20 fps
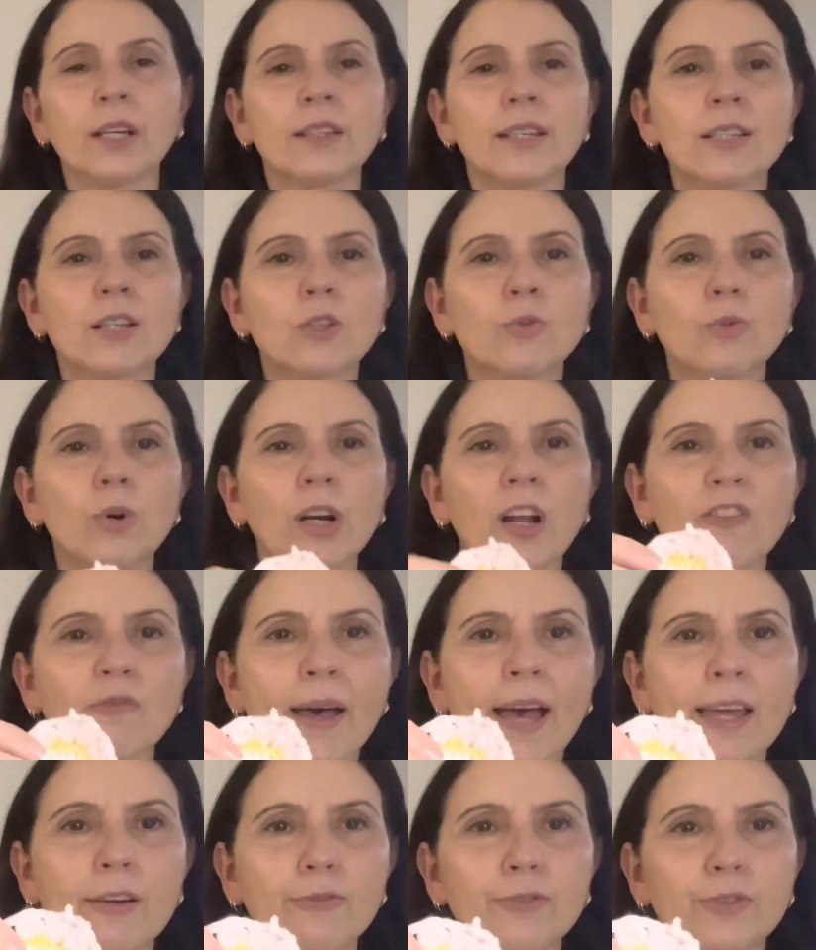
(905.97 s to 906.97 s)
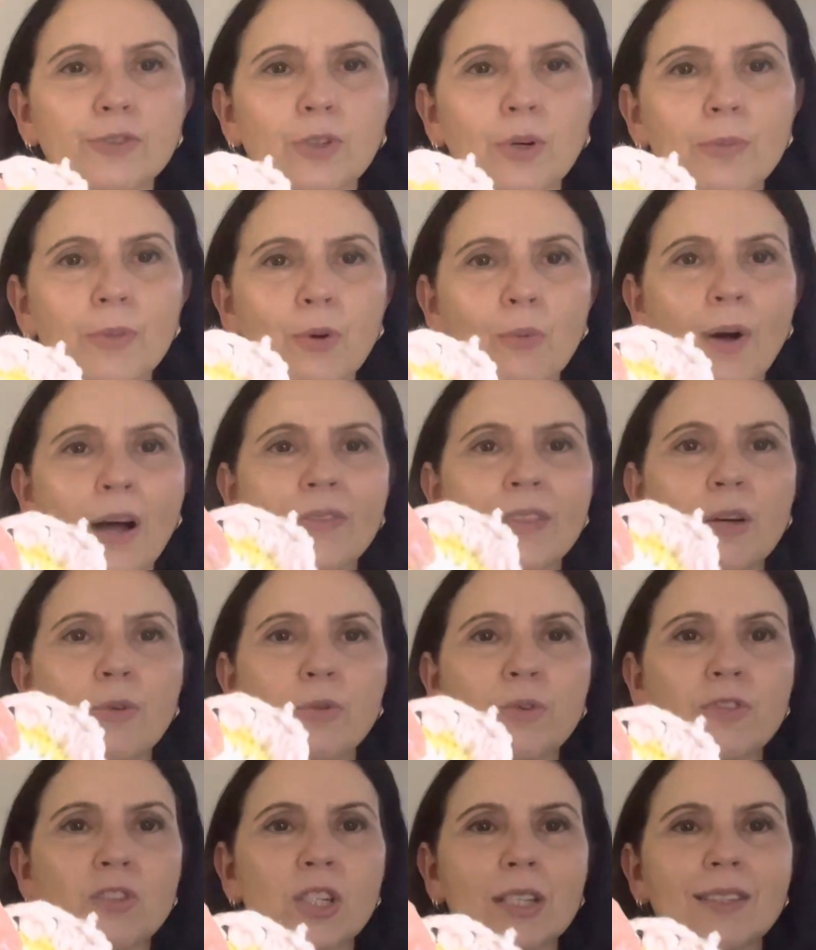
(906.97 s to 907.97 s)
This is what I've made from the one that
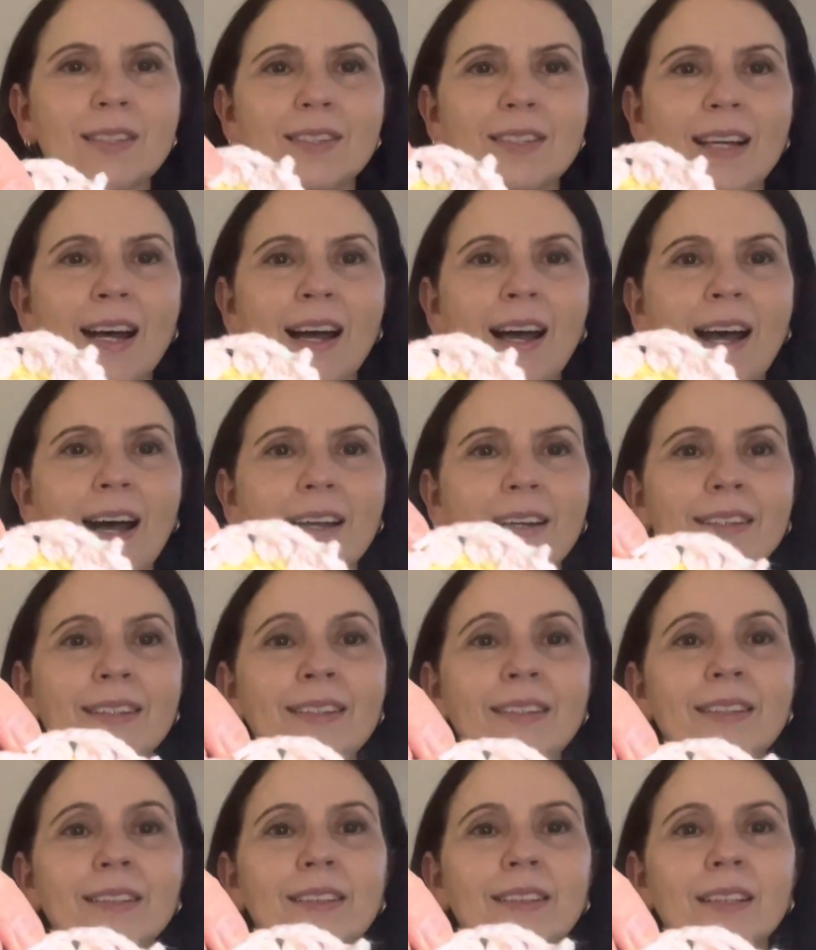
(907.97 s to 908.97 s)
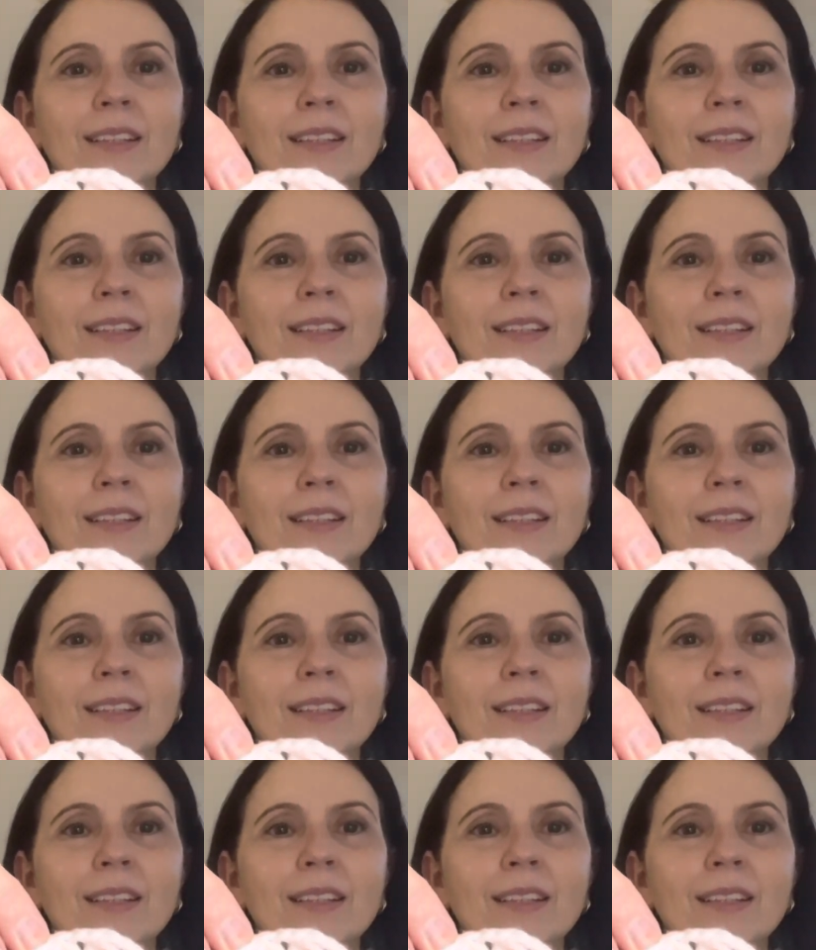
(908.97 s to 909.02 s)
we've just started.